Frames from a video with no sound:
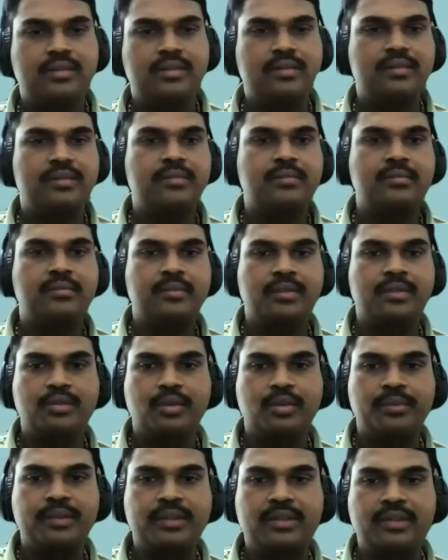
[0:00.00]
lot, sir.
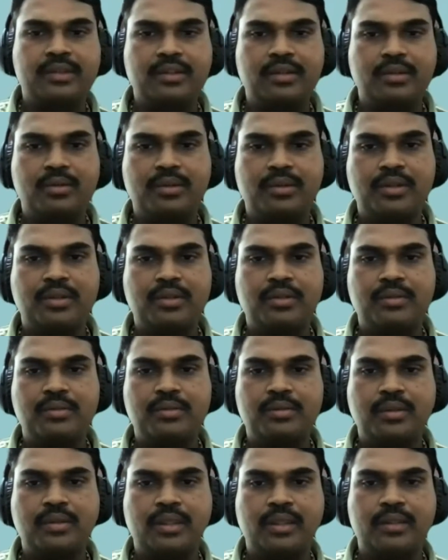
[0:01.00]
Shobit, sir, you wanted
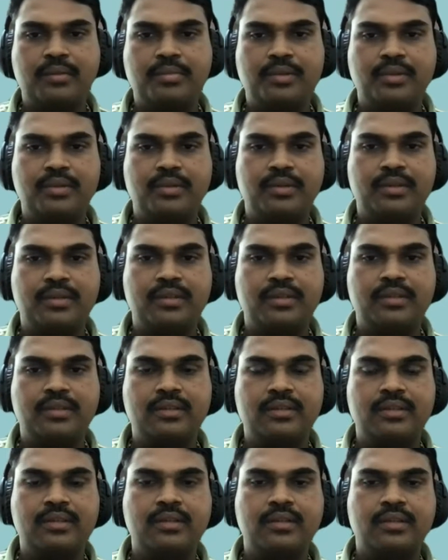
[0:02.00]
to add upon to it, sir?